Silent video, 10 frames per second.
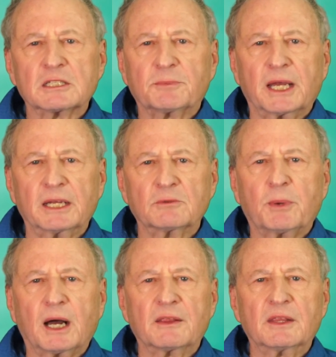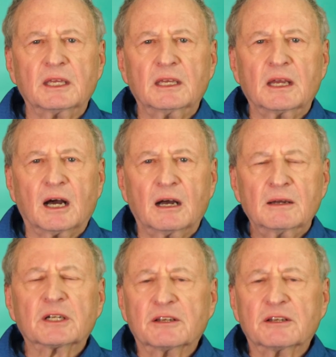explained by the